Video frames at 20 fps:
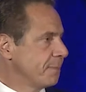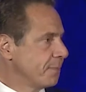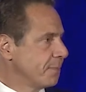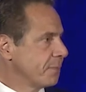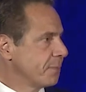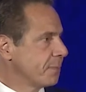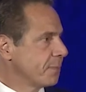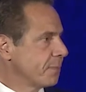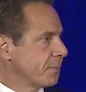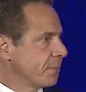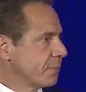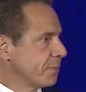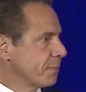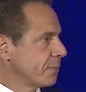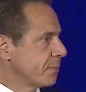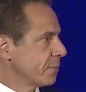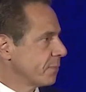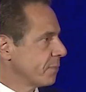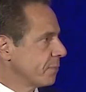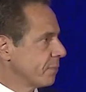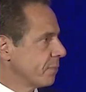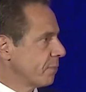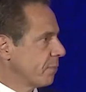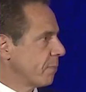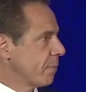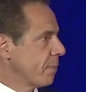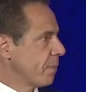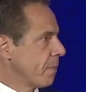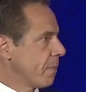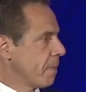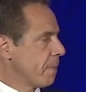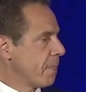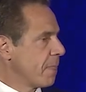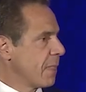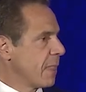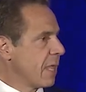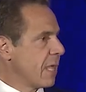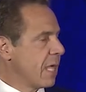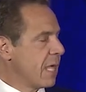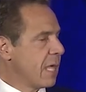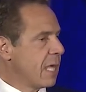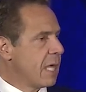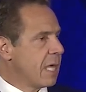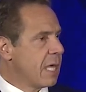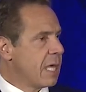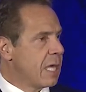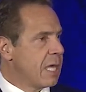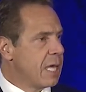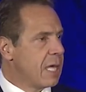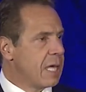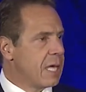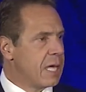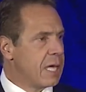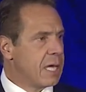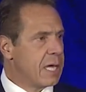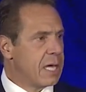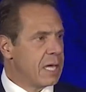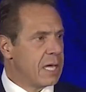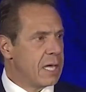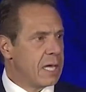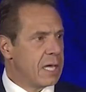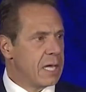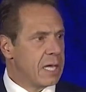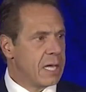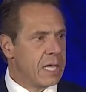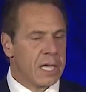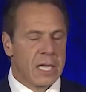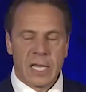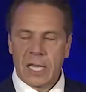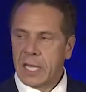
[no speech]